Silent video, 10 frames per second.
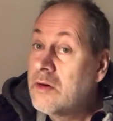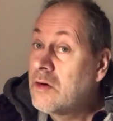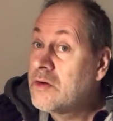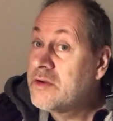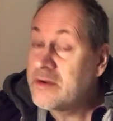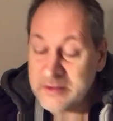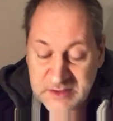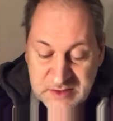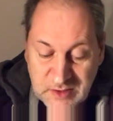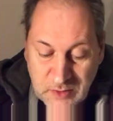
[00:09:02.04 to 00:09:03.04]
Or you
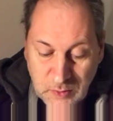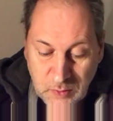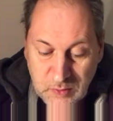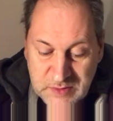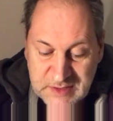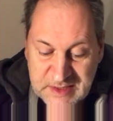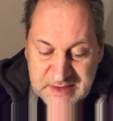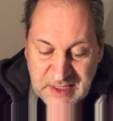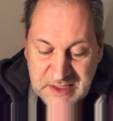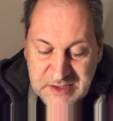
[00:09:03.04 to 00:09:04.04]
notice the cool
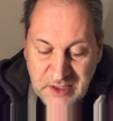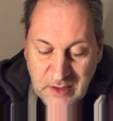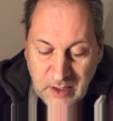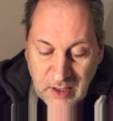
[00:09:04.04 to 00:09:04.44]
sensation